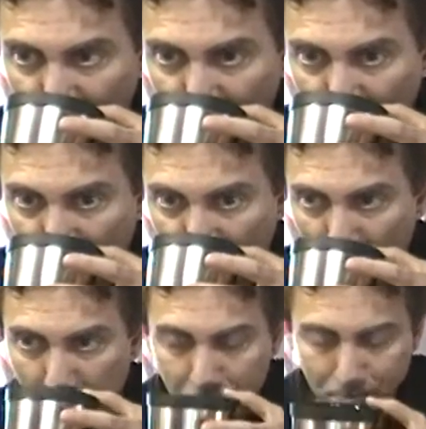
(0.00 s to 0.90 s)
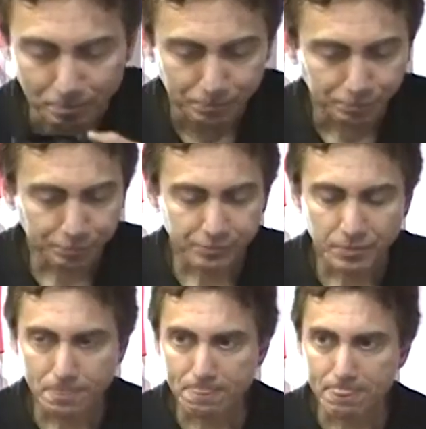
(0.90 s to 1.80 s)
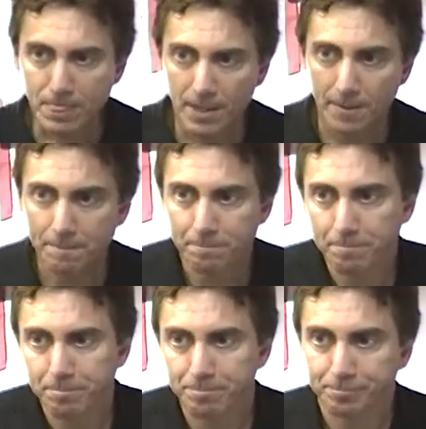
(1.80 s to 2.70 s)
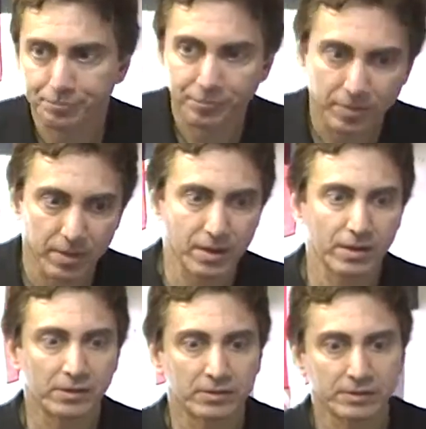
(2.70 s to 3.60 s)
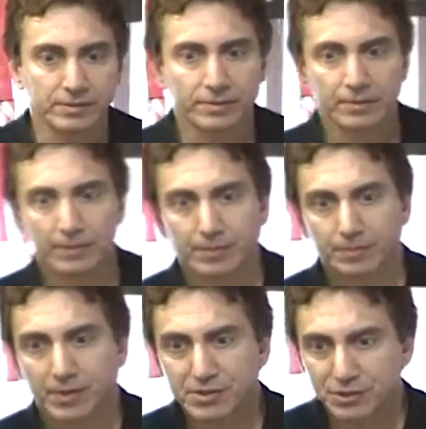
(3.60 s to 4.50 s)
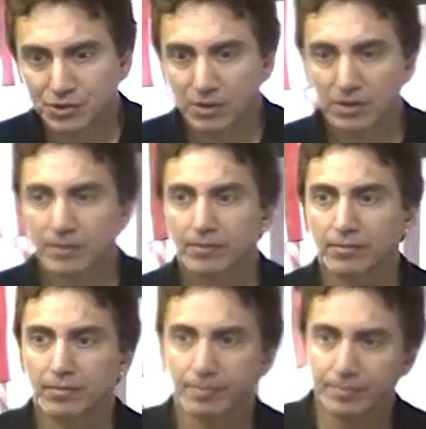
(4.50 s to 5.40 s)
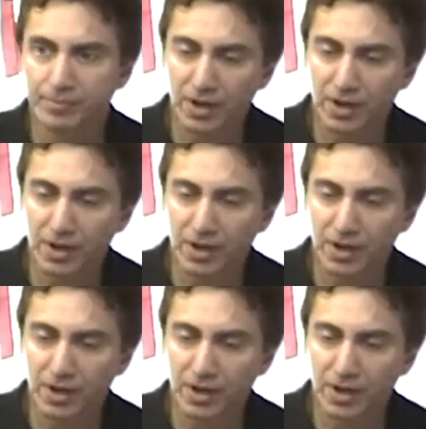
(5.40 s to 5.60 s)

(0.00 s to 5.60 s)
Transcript: people begin to accept it. That's what that whole thing is all about. It's they look